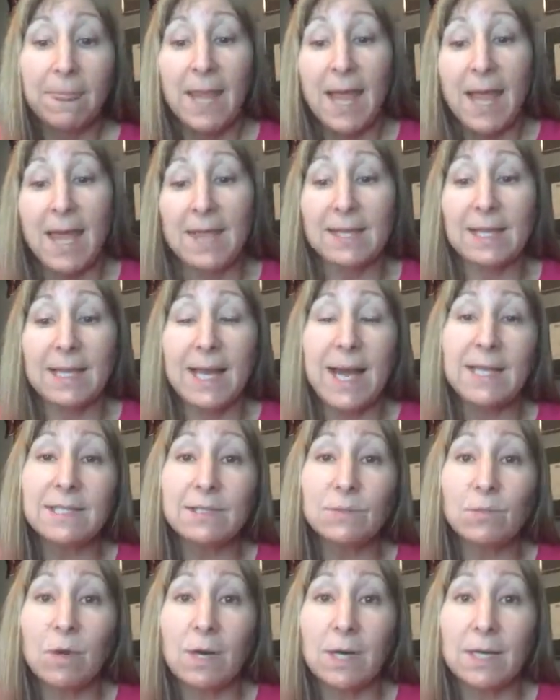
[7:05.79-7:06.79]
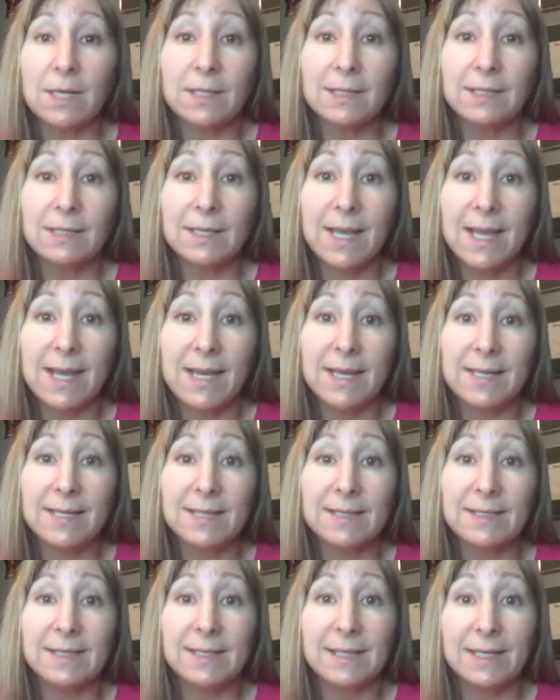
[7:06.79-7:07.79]
And the last one
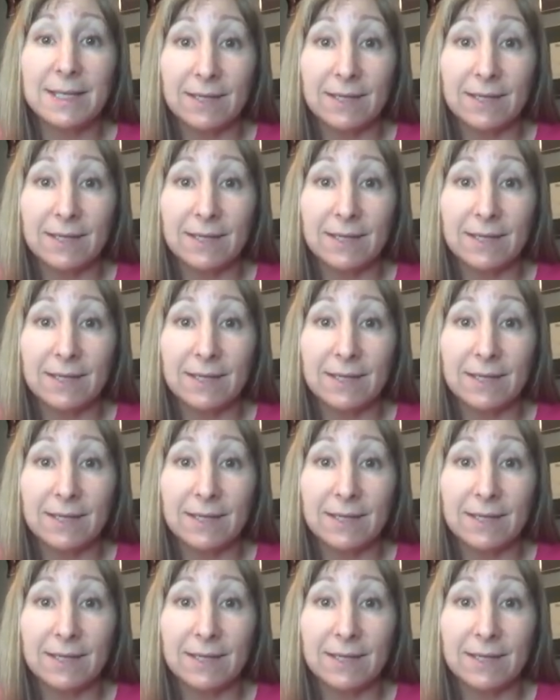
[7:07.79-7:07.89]
is,